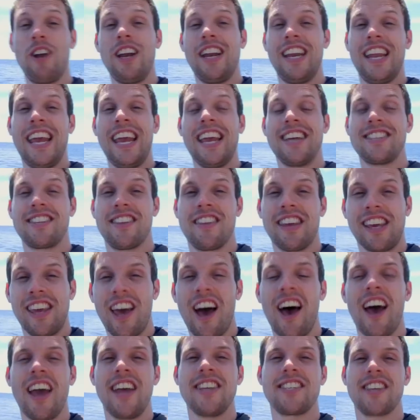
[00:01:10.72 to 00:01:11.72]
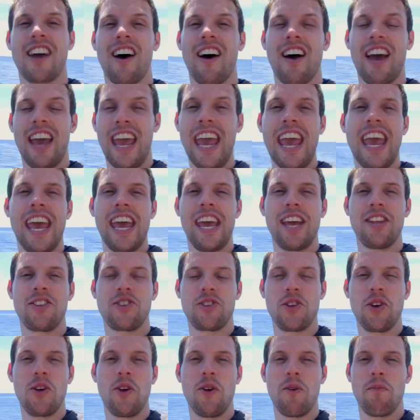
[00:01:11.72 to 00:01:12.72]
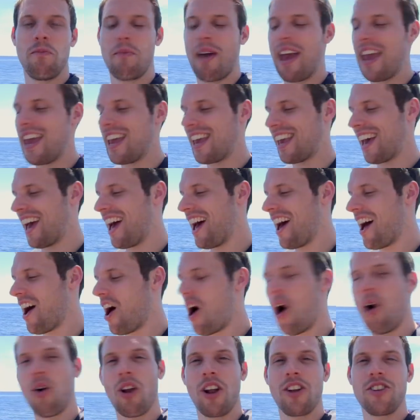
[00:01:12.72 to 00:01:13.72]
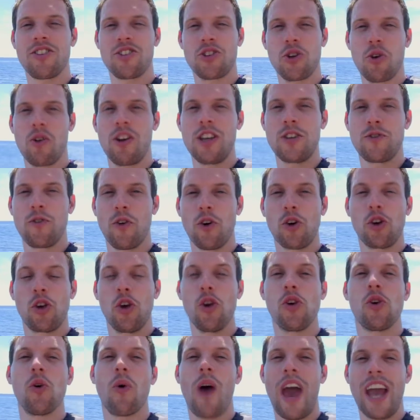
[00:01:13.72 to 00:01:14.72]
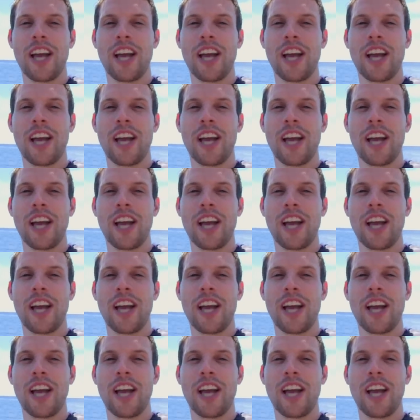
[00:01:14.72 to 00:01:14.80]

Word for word: really neat is that the guys are here to make uh, a whole load of stories for Google